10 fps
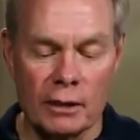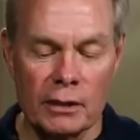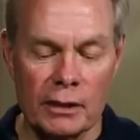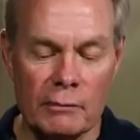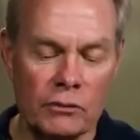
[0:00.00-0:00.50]
But
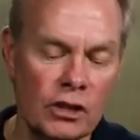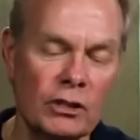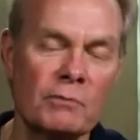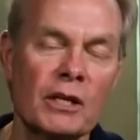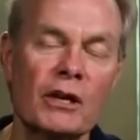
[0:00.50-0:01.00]

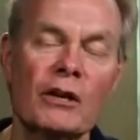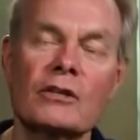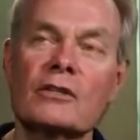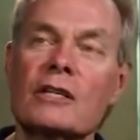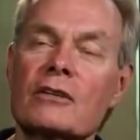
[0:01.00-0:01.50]
just
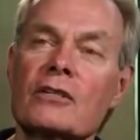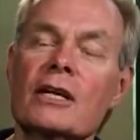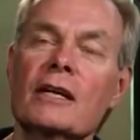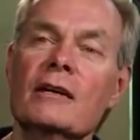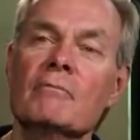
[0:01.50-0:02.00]
because there's
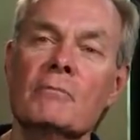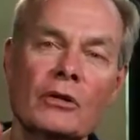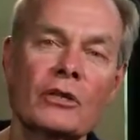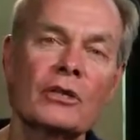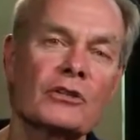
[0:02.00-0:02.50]

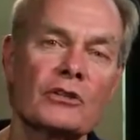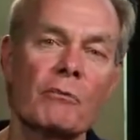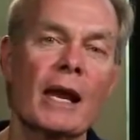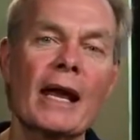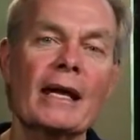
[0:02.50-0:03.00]
millions
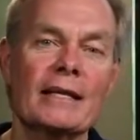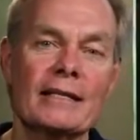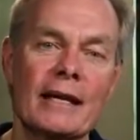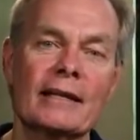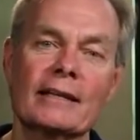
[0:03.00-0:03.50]
of
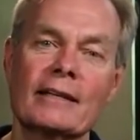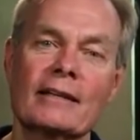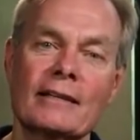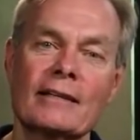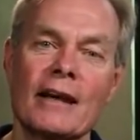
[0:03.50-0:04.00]
planets out there
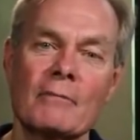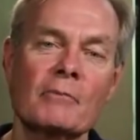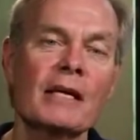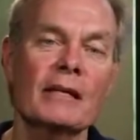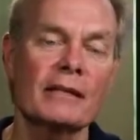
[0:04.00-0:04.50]
does not
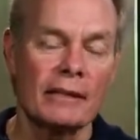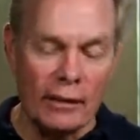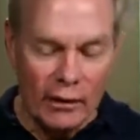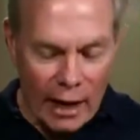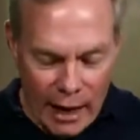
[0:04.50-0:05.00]
mean that
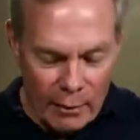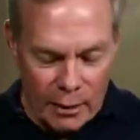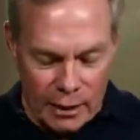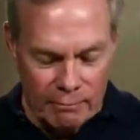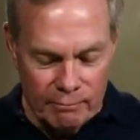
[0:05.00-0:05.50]
they're
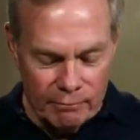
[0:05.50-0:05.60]
inhabited.